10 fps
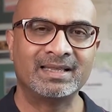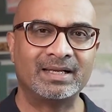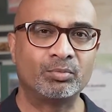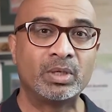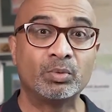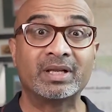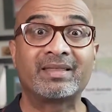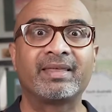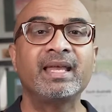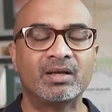that we would
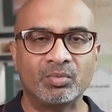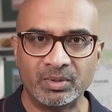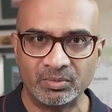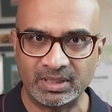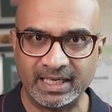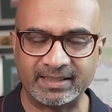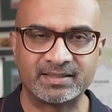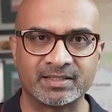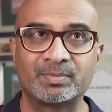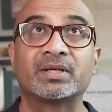think we would get.
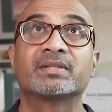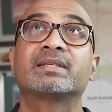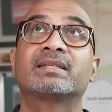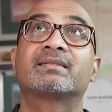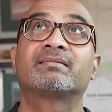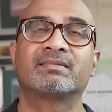Just because there's